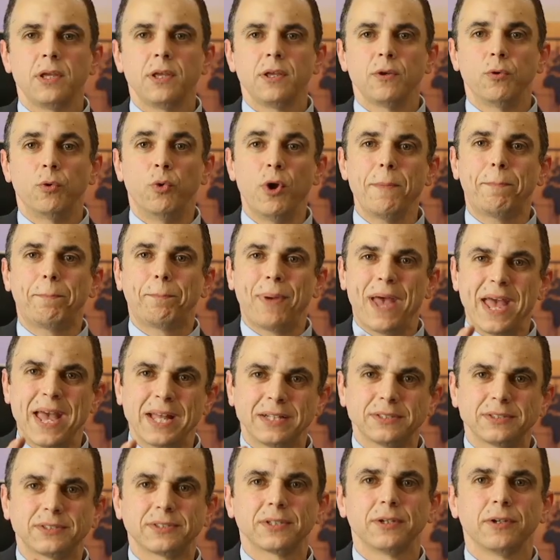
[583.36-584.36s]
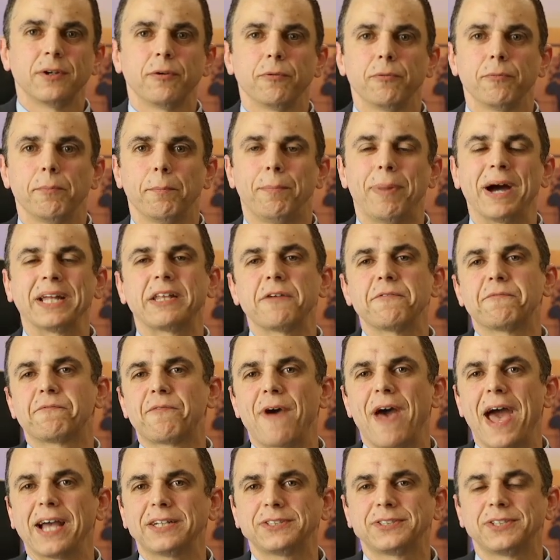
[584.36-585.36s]
Repent by the
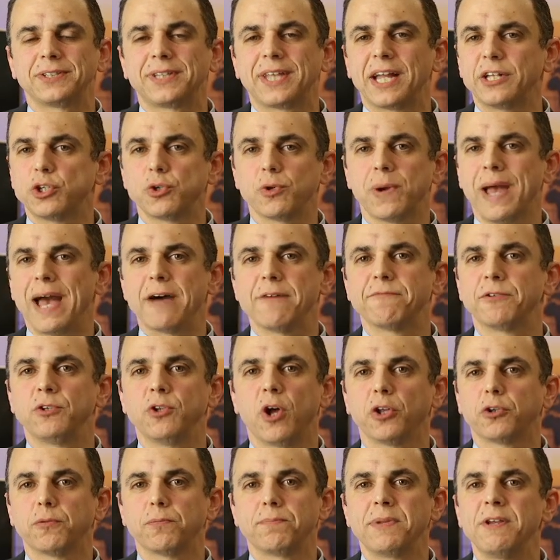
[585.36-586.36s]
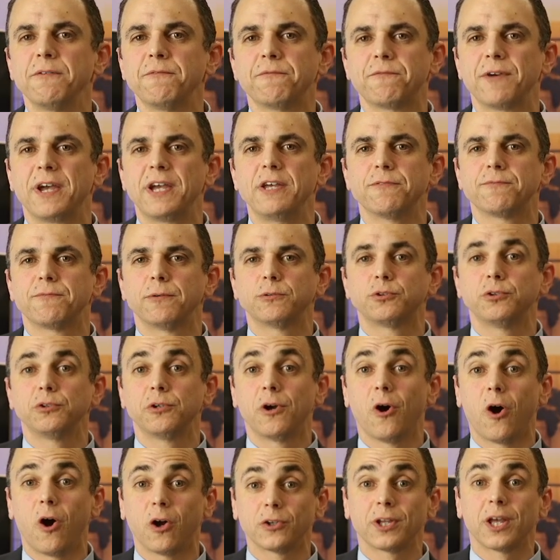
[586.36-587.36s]
fact that you have not been faithful to
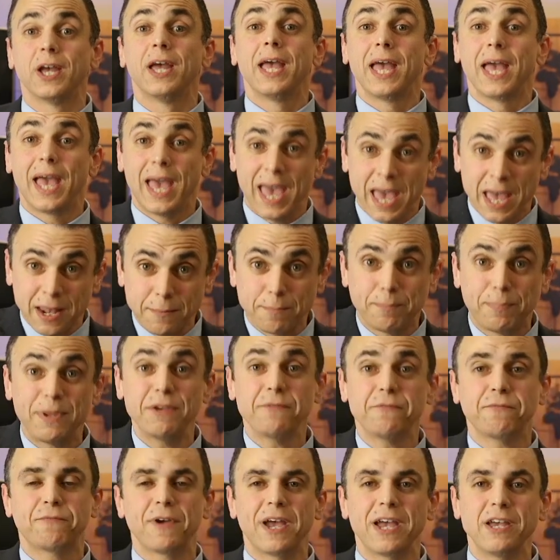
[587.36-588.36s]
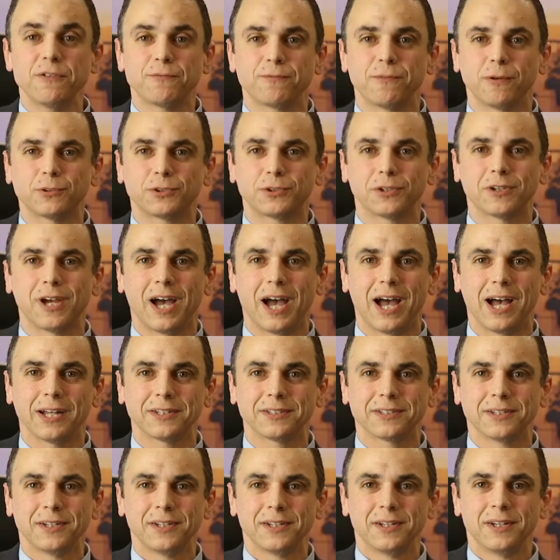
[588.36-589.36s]
God, and be faithful to God,
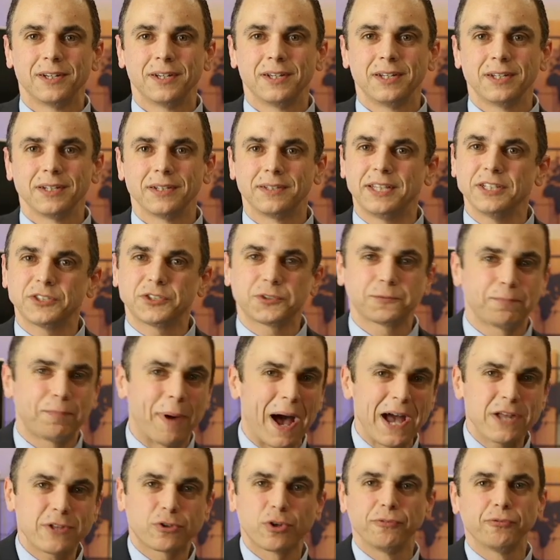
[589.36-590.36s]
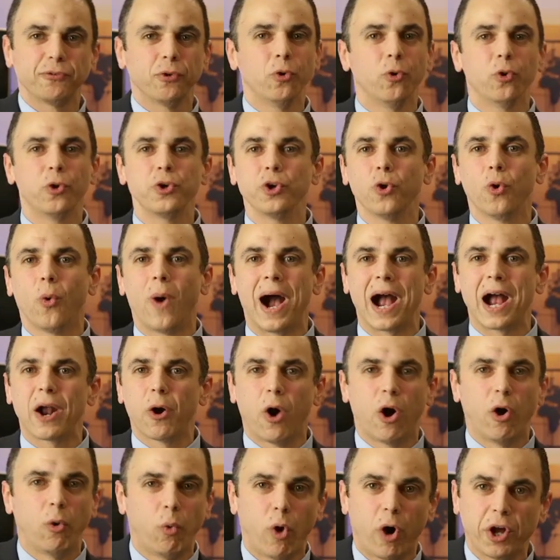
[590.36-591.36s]
despite of who you are
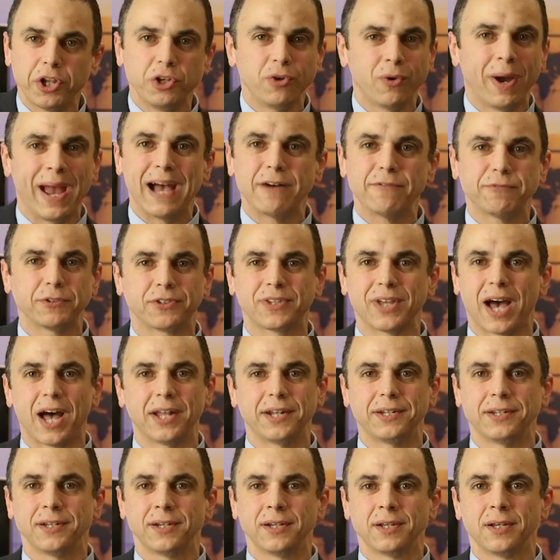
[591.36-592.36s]
or what you have done.